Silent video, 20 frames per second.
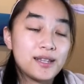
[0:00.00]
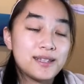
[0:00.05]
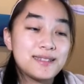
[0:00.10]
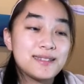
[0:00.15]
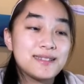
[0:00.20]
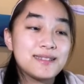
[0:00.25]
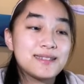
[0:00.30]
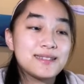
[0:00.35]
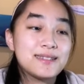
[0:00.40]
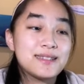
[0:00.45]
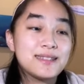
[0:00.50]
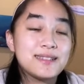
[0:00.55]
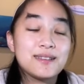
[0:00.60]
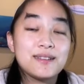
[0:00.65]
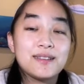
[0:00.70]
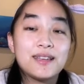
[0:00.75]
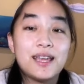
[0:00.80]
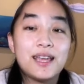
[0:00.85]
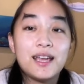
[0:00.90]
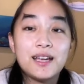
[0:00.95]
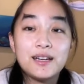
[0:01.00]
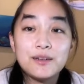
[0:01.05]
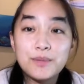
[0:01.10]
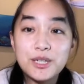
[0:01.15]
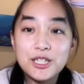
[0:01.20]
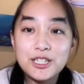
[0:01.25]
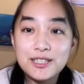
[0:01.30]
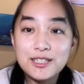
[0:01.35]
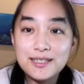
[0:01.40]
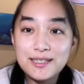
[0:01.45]
This is the
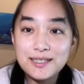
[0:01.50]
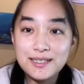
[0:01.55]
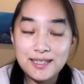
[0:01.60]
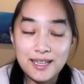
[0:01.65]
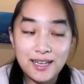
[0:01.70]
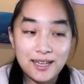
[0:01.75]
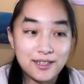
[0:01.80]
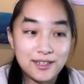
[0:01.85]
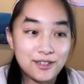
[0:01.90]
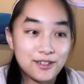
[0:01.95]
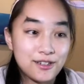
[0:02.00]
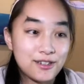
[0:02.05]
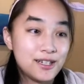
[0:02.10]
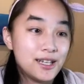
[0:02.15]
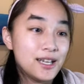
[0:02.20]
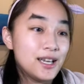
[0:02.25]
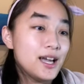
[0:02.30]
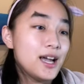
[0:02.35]
animation standard.